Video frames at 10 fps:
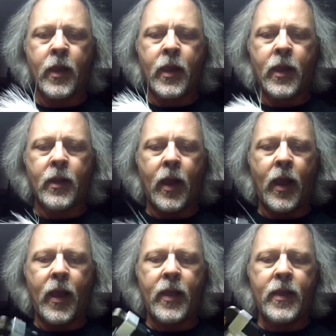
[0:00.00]
And
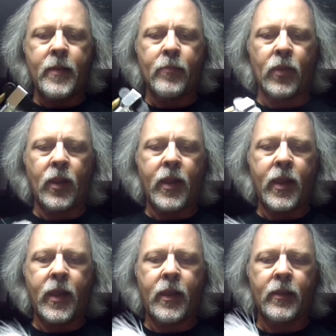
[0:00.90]
I am
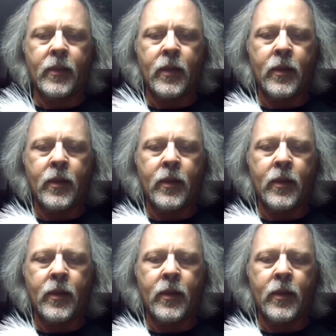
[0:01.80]
laying